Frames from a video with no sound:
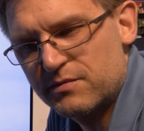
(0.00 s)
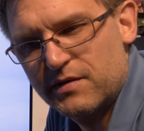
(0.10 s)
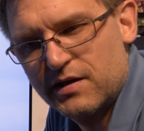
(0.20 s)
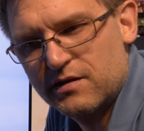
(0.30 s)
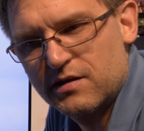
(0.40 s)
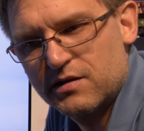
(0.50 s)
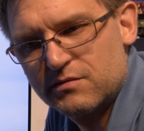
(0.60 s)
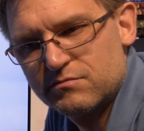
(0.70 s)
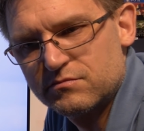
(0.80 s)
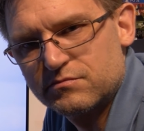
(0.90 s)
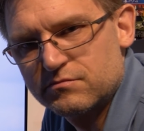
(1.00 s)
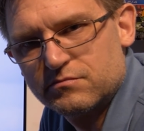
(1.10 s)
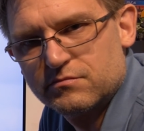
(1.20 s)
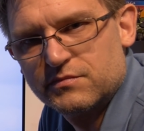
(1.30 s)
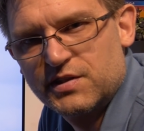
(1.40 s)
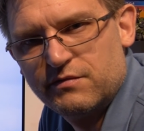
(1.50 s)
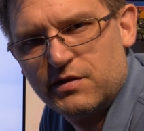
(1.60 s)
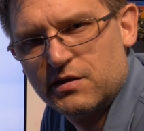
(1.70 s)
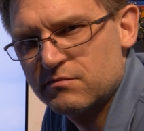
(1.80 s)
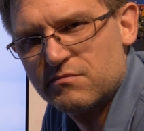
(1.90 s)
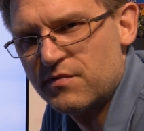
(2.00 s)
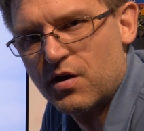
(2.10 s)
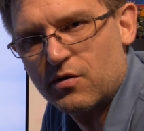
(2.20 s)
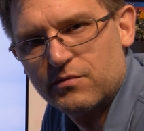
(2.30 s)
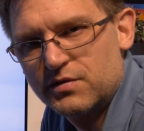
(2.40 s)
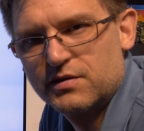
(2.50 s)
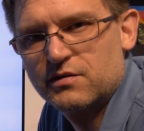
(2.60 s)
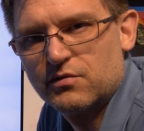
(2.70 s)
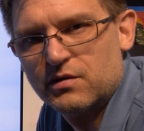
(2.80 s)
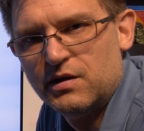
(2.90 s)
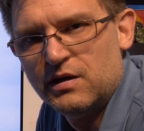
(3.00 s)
my TV. No, not at all.